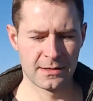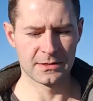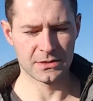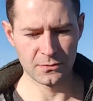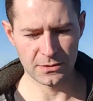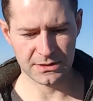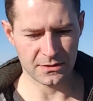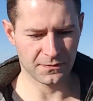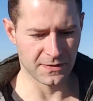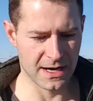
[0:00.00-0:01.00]
the schools that
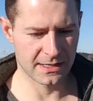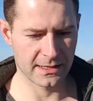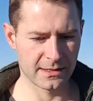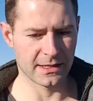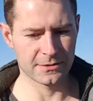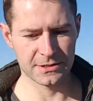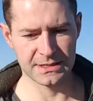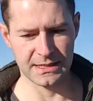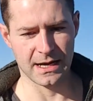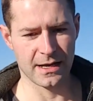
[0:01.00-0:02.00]
you find in the
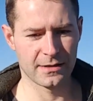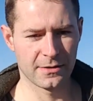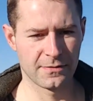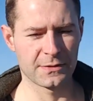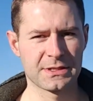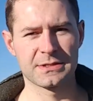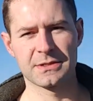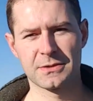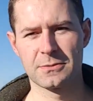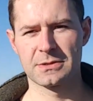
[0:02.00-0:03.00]
countryside versus
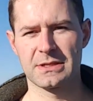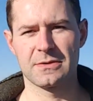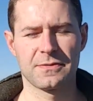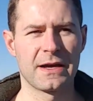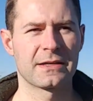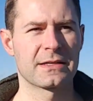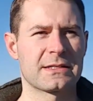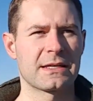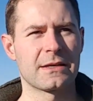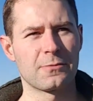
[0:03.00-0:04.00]
the schools that you find in the
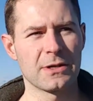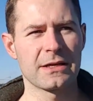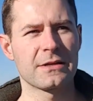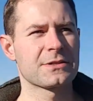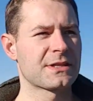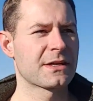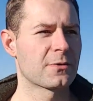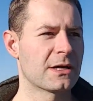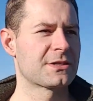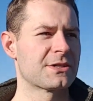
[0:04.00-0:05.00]
city. Really interesting
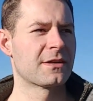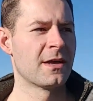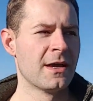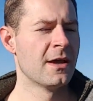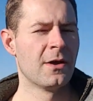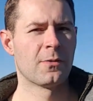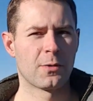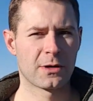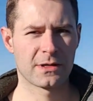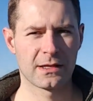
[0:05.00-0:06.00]
question.
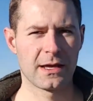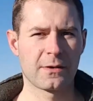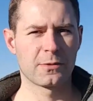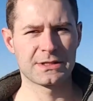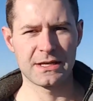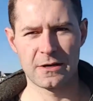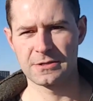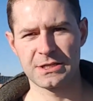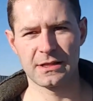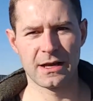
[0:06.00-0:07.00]
What are they like? What's the
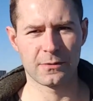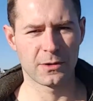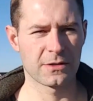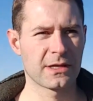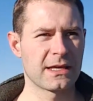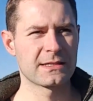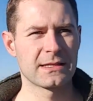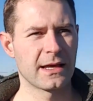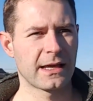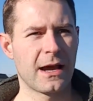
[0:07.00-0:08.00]
energy like? What are the kids
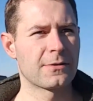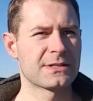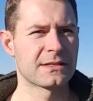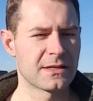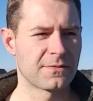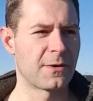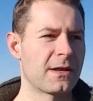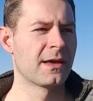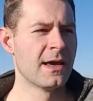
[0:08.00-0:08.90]
like? How is it different?